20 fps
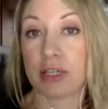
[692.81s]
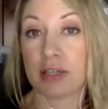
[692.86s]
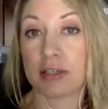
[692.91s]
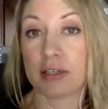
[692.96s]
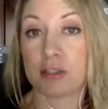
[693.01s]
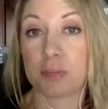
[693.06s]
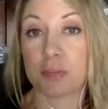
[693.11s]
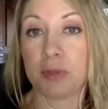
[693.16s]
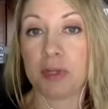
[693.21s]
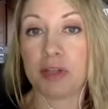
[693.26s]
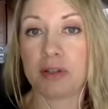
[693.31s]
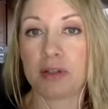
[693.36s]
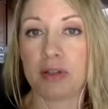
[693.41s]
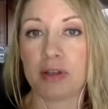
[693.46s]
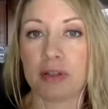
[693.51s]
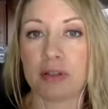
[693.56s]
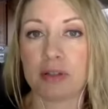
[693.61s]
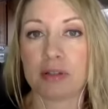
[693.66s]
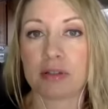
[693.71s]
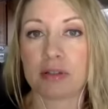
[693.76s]

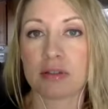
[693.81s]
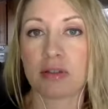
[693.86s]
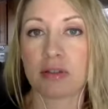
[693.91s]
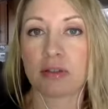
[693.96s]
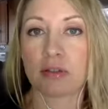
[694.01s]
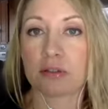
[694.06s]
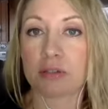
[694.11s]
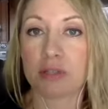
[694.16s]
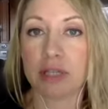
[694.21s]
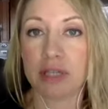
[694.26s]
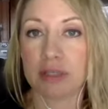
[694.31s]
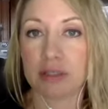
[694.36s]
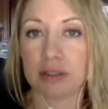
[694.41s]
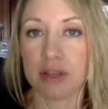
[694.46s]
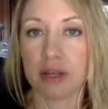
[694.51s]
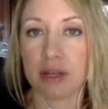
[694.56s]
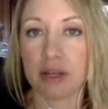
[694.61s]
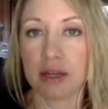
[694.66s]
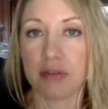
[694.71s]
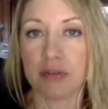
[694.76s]
experienced early in
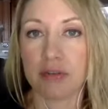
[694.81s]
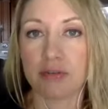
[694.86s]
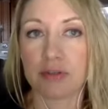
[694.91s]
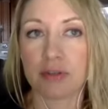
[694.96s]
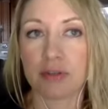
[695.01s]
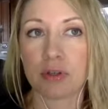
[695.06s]
life